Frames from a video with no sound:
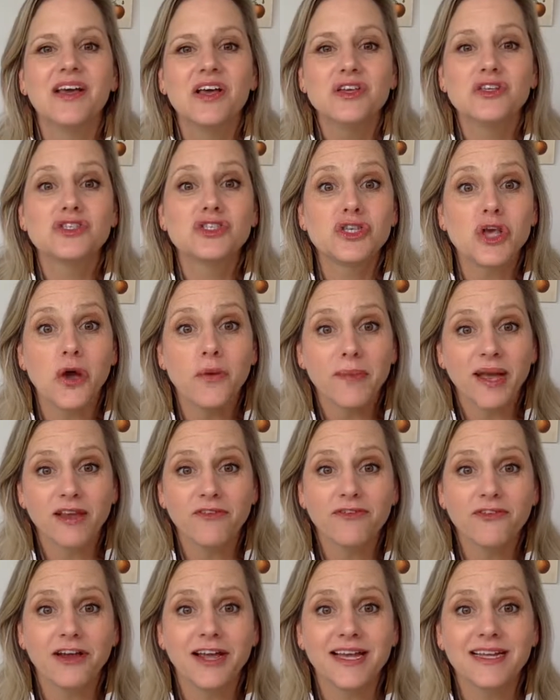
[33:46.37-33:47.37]
So
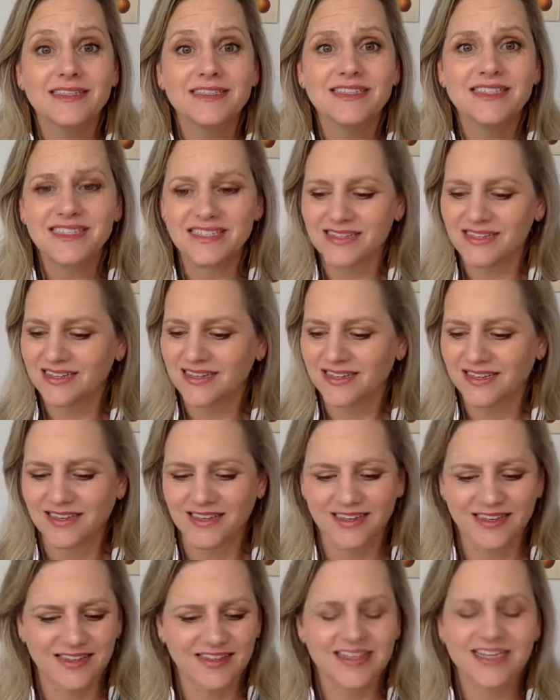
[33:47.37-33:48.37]
my friends,
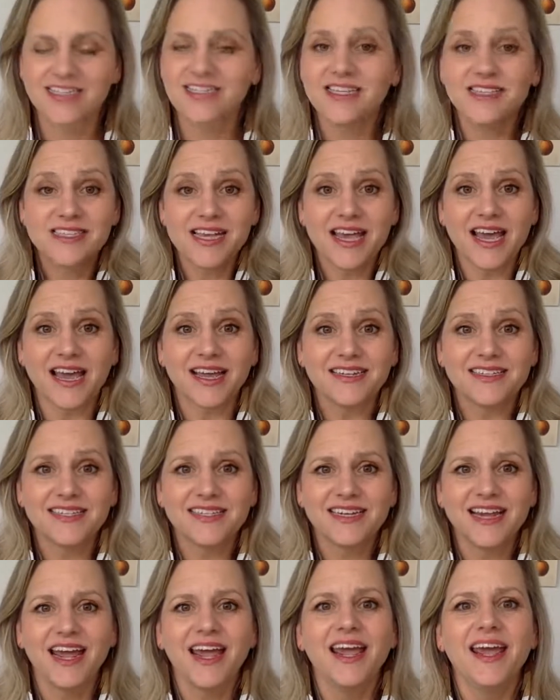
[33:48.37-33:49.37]
this is
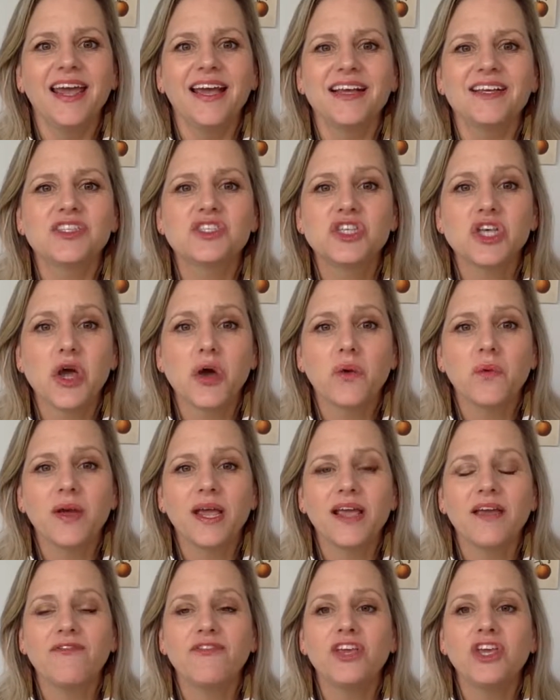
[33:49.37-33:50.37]
it. So
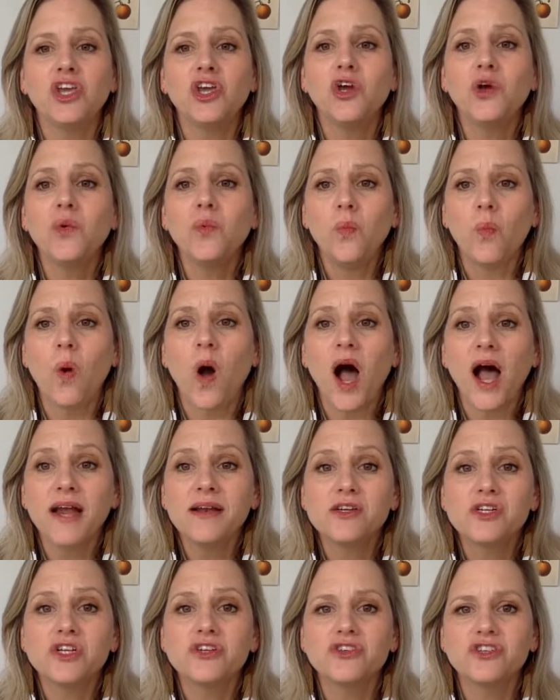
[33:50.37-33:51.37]
if you
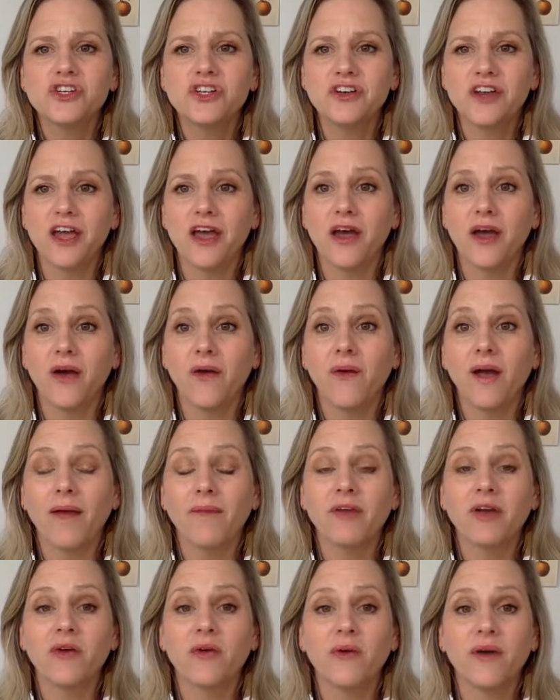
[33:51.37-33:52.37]
want to know,
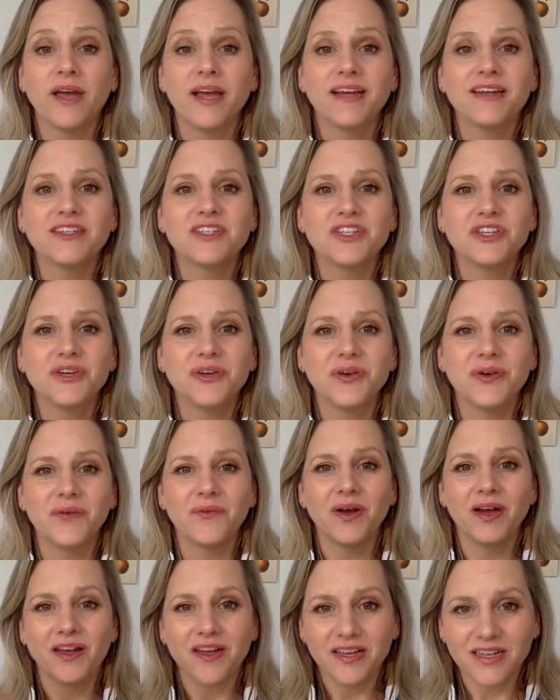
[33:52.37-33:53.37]
I'm going
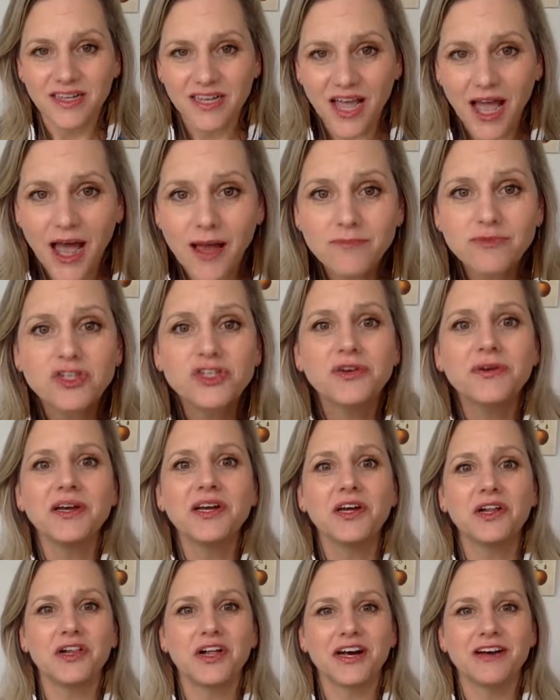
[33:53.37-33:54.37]
to come to
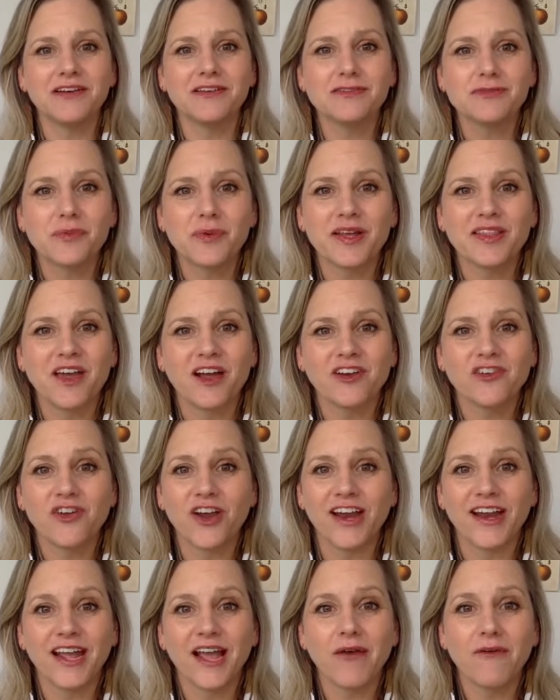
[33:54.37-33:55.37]
a close with our
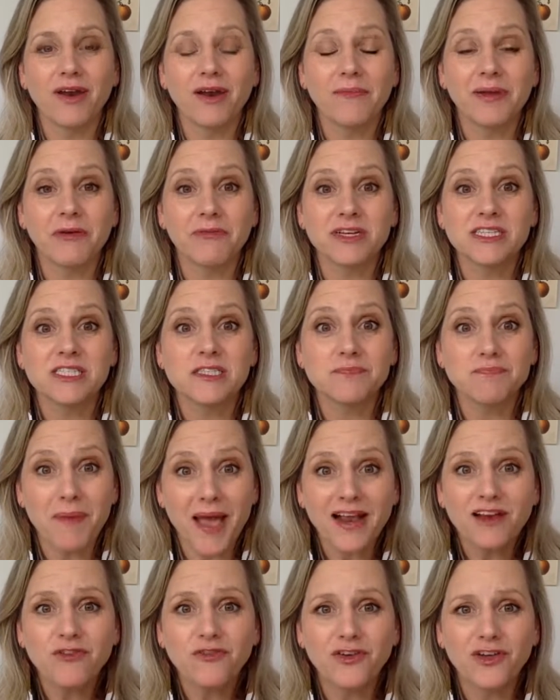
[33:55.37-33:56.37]
training. I want to be
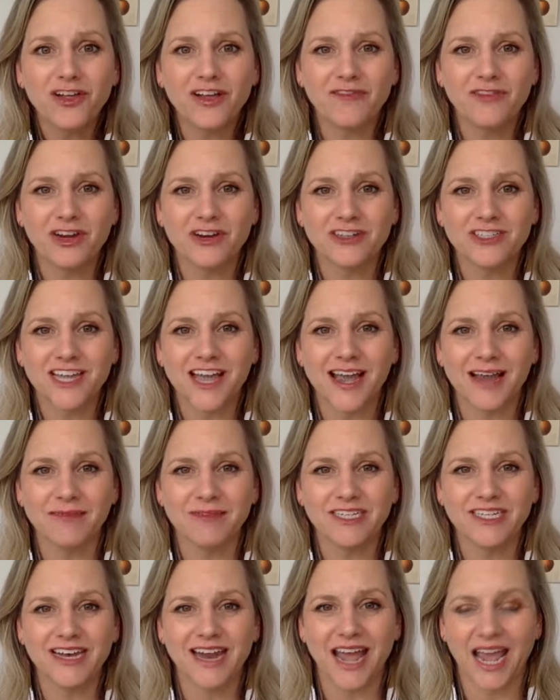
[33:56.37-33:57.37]
respectful of your time
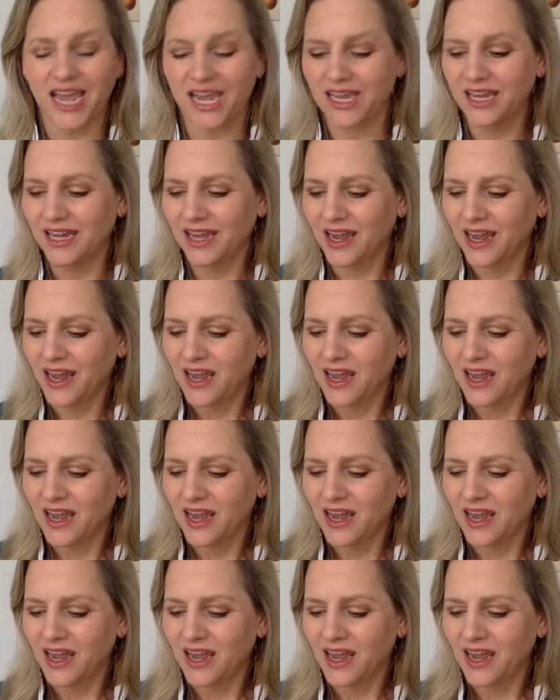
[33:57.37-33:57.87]
today.